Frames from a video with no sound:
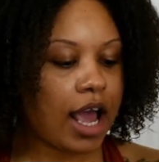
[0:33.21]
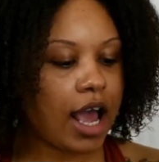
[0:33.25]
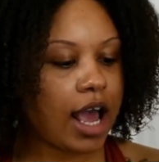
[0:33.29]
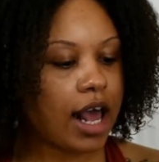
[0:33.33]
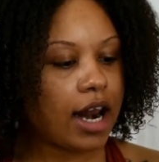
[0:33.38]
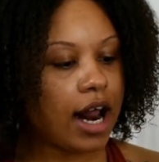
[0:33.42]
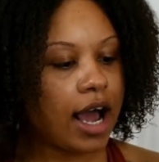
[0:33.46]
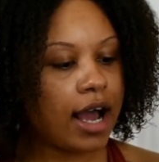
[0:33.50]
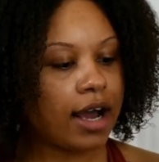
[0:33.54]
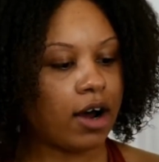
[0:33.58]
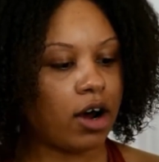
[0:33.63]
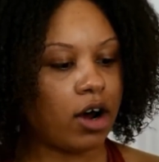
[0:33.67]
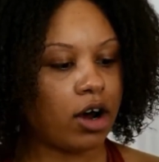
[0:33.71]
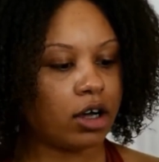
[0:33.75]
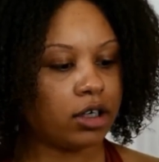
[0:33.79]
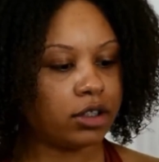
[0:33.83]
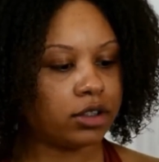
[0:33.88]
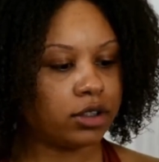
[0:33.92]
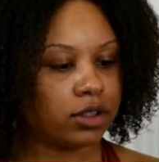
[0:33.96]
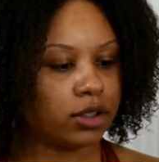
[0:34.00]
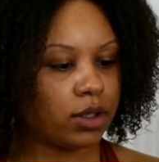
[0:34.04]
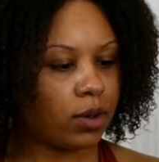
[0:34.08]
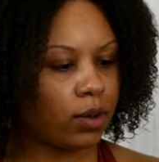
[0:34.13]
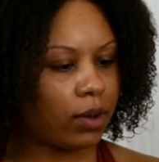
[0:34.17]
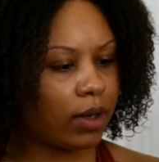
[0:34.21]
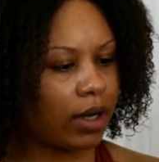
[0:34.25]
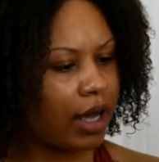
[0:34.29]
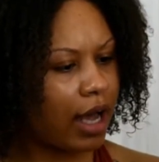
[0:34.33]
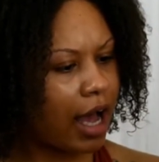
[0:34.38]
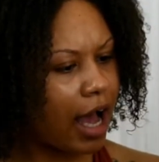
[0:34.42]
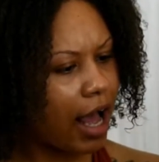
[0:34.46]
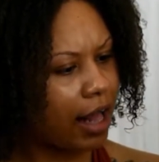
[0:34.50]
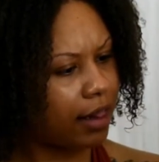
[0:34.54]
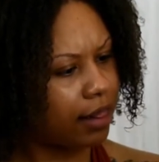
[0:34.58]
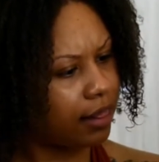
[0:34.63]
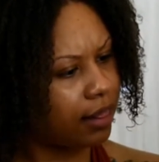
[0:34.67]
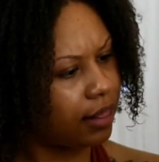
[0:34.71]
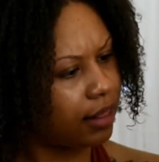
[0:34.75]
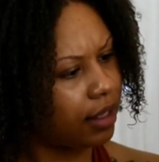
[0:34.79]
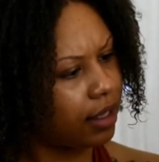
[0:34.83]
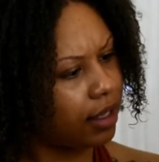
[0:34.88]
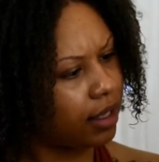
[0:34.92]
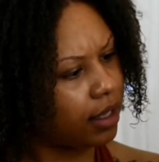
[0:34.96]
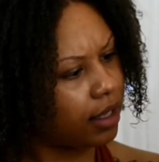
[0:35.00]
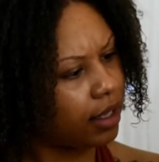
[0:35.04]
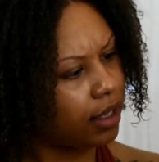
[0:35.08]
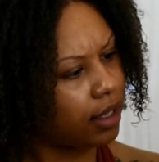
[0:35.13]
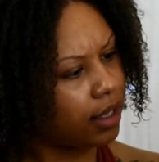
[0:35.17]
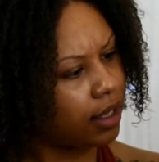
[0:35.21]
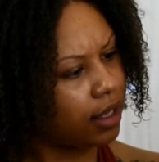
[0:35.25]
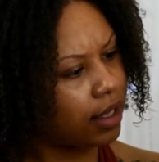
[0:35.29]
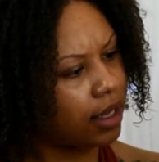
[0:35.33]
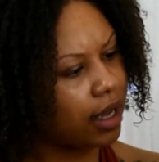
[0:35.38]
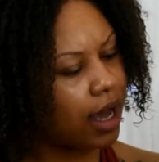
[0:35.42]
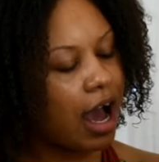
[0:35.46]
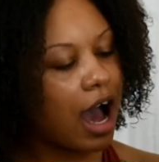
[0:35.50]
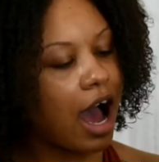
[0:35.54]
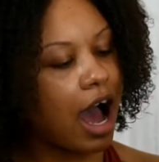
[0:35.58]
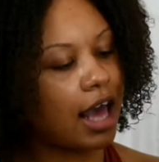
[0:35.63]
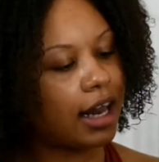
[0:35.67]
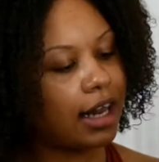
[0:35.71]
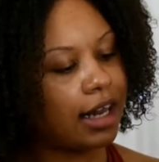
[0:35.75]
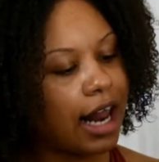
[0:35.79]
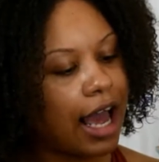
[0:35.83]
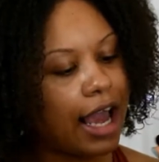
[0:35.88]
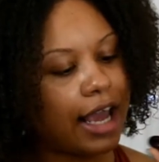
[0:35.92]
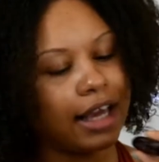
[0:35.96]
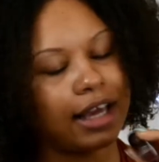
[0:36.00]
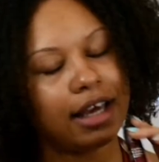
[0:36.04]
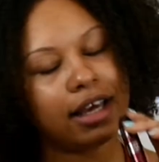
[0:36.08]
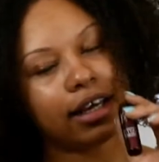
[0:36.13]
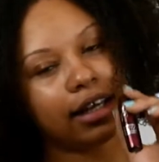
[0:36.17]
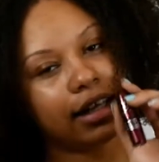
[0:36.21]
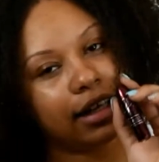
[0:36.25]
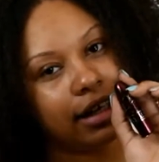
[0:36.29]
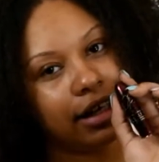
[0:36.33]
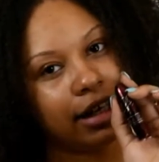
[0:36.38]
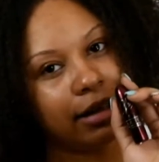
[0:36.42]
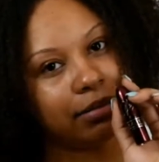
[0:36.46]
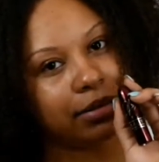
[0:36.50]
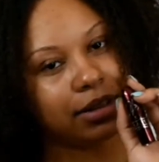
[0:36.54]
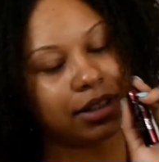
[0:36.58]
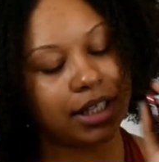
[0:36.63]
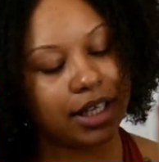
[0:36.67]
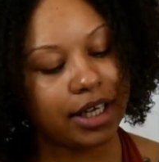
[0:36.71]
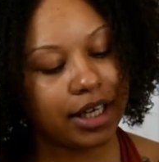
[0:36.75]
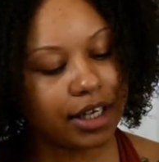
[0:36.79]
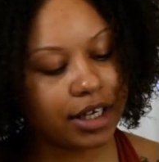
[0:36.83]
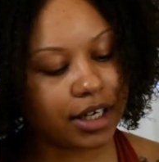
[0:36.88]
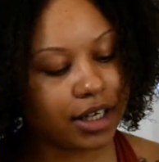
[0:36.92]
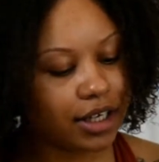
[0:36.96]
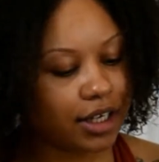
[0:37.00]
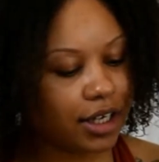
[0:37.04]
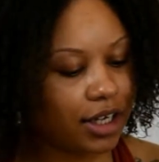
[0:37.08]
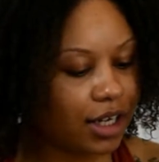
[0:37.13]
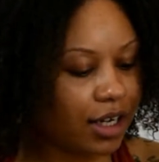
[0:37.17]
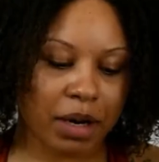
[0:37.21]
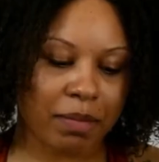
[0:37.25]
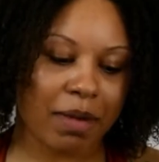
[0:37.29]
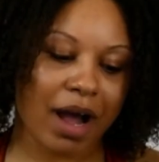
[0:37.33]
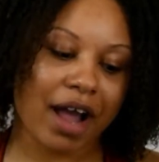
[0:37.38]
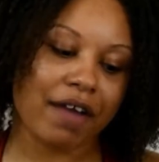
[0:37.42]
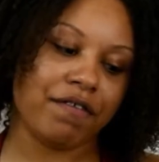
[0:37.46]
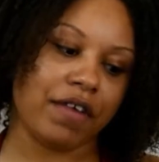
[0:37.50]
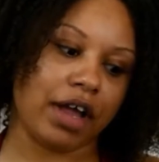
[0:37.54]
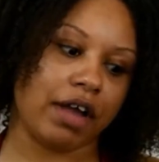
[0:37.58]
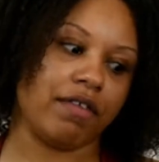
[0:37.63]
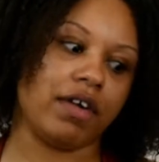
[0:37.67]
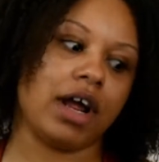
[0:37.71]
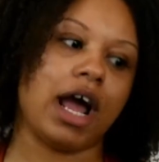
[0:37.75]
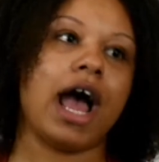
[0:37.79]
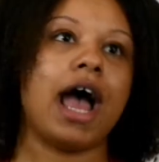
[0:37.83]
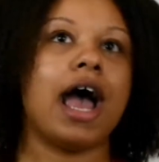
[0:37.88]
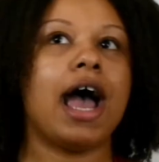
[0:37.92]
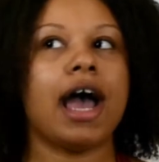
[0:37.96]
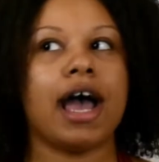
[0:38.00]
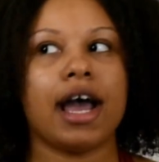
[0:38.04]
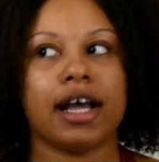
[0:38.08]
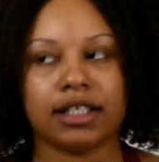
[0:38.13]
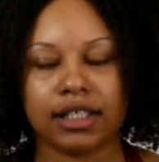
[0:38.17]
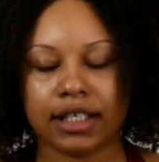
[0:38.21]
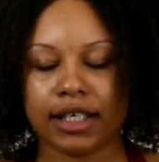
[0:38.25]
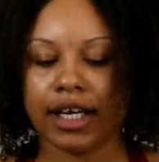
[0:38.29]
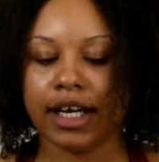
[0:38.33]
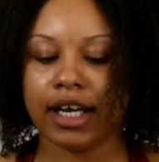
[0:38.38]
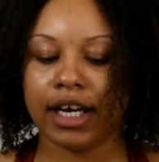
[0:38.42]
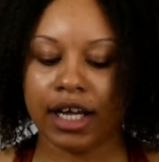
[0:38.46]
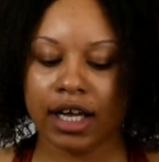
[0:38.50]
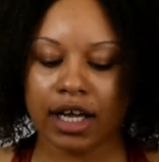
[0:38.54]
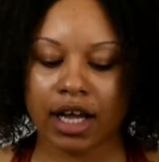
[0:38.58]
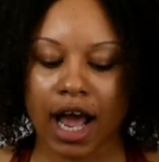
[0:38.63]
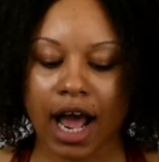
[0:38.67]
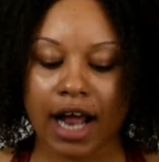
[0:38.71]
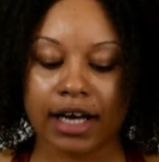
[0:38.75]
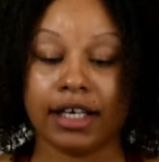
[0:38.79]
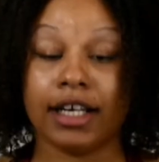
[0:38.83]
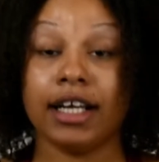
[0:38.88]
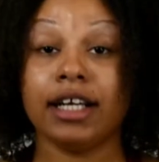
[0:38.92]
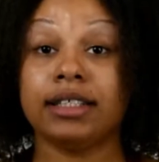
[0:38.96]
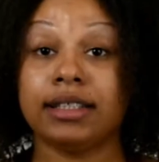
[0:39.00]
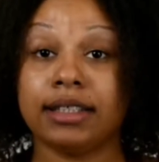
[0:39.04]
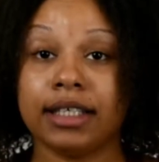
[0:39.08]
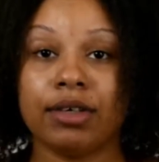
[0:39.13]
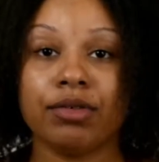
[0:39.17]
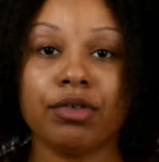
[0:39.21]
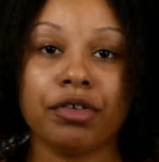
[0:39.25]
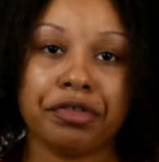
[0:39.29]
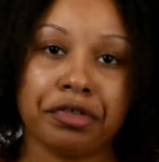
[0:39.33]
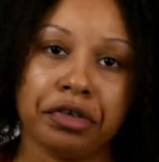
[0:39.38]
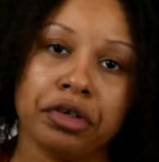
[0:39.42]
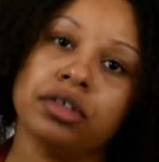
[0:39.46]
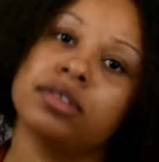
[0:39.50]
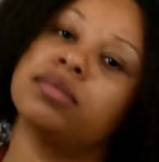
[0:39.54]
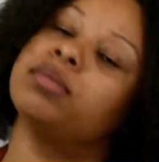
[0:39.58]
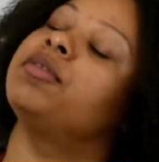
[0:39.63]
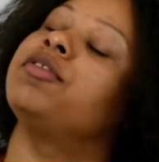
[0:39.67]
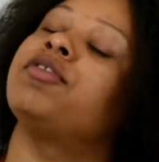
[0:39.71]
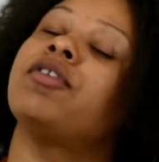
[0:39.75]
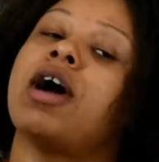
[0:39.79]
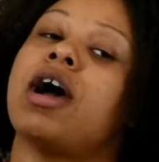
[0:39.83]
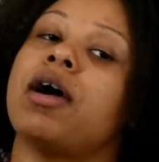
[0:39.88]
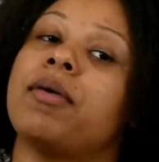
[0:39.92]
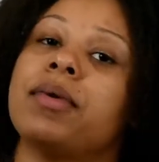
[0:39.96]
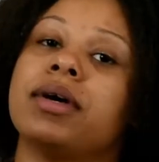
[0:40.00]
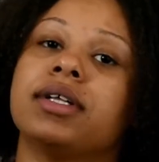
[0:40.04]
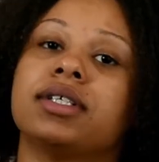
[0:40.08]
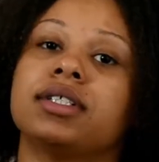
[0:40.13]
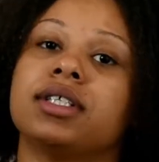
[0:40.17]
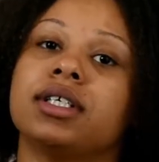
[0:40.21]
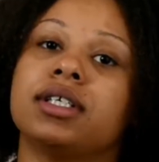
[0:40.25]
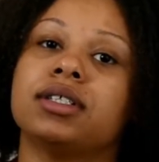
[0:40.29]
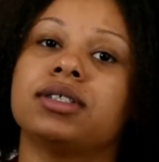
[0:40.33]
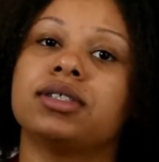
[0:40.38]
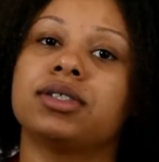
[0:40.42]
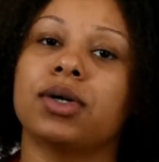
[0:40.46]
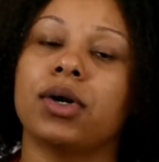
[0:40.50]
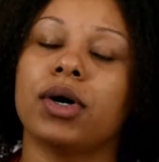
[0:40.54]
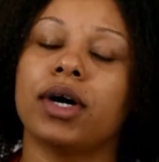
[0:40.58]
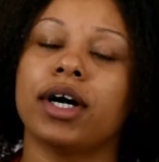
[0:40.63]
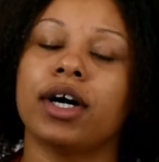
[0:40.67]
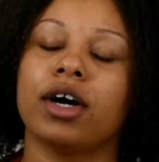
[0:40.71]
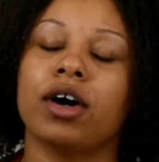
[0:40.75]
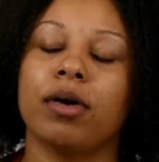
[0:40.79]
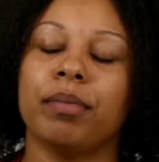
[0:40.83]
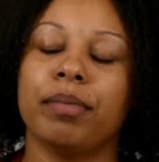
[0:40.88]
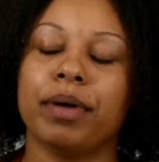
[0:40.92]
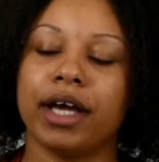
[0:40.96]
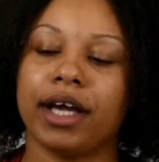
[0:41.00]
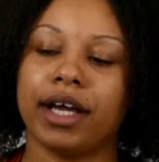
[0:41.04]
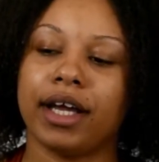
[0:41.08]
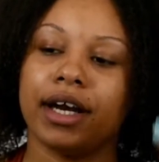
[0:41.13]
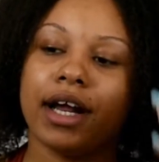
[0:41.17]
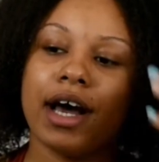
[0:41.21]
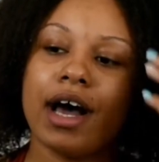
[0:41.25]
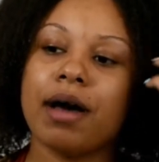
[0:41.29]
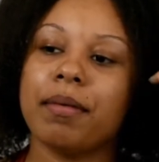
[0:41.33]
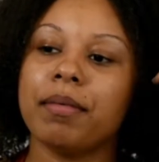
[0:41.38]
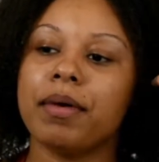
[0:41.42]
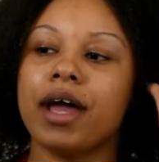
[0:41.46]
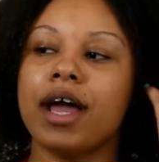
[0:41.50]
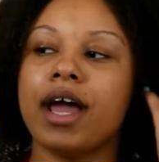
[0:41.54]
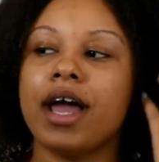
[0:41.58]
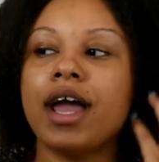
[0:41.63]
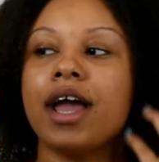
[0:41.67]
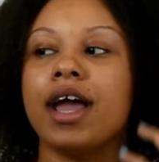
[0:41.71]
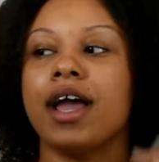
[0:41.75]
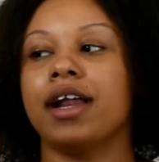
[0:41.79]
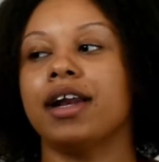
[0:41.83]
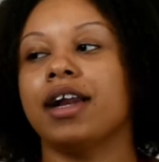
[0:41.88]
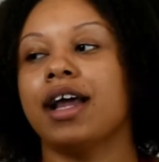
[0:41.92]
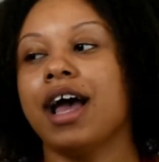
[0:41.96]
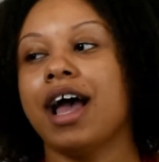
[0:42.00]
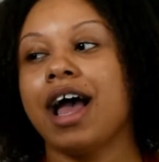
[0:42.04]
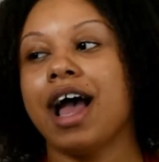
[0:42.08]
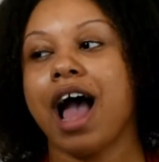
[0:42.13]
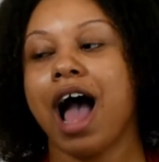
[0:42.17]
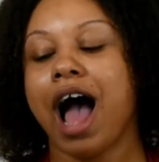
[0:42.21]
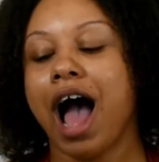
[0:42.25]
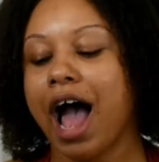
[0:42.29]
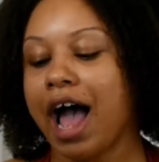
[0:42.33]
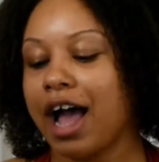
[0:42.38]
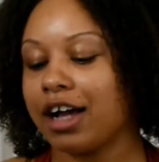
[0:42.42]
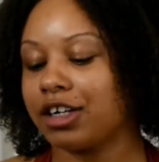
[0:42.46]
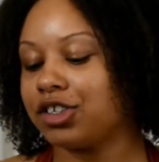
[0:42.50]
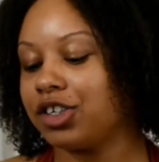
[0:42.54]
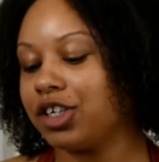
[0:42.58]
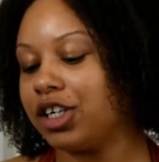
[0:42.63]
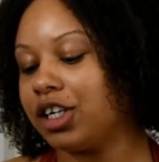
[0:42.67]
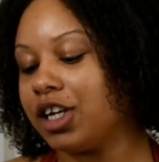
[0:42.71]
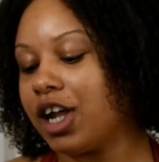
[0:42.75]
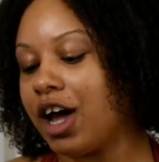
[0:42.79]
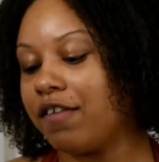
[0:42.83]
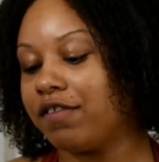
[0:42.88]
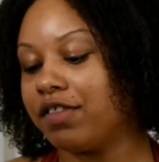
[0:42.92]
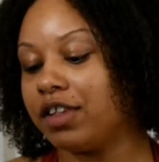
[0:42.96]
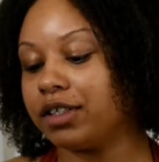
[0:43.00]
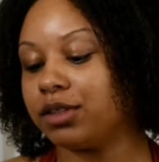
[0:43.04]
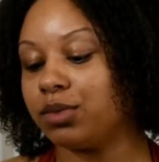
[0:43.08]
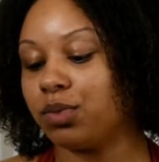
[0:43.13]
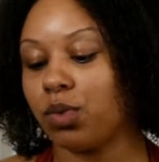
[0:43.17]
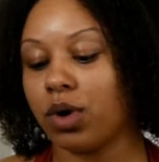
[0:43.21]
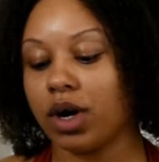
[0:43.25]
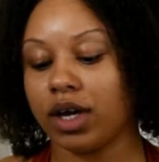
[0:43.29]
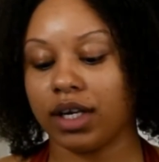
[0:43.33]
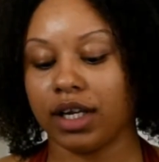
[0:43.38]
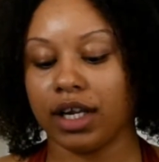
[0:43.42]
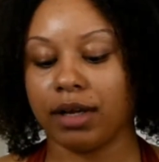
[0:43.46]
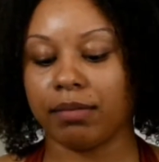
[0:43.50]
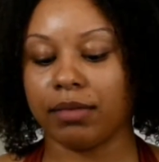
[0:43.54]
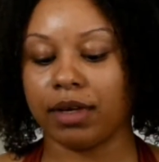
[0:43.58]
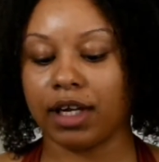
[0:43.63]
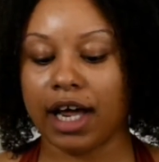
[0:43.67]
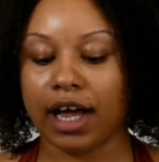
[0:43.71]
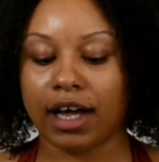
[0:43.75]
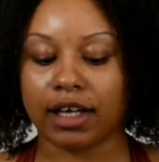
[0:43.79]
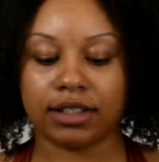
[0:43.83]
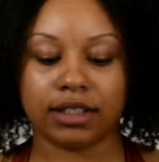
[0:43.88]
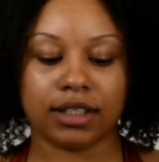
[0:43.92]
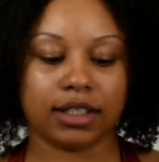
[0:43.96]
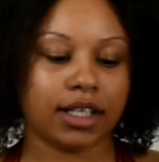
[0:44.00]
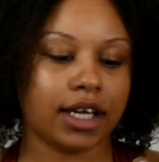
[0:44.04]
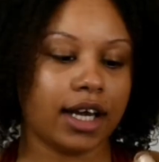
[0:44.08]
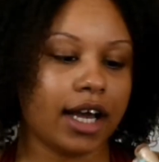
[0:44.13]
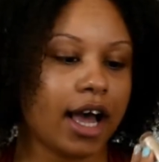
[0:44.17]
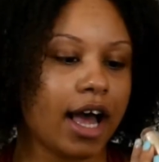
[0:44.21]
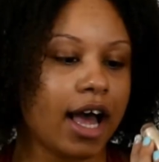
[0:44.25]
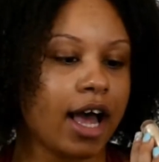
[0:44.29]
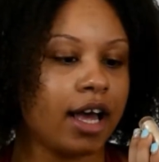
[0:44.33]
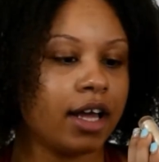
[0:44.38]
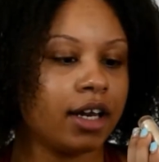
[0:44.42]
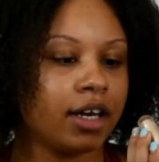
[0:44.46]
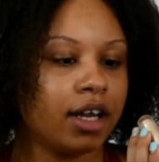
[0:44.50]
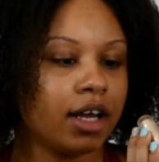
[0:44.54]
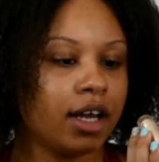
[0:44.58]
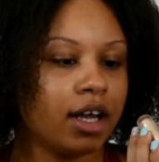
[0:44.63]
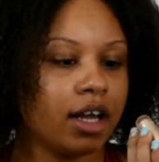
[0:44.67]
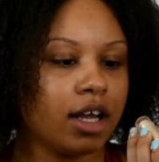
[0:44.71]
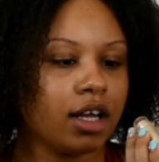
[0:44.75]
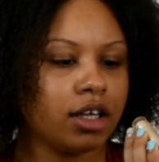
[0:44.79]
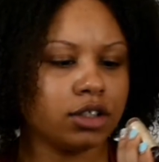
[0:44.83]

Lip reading: And I also got the Hot Like lipstick. But my favorite, I had to get it. I did see reviews before I went to the store and go pick it up. And I actually love this one lip gloss that they had.